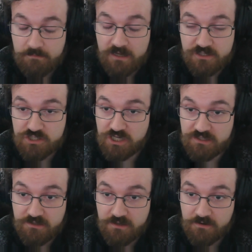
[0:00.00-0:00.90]
I just
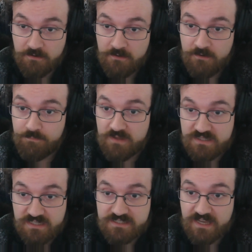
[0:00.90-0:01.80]
checked there, it's
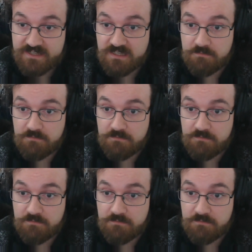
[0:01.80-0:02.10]
the exact same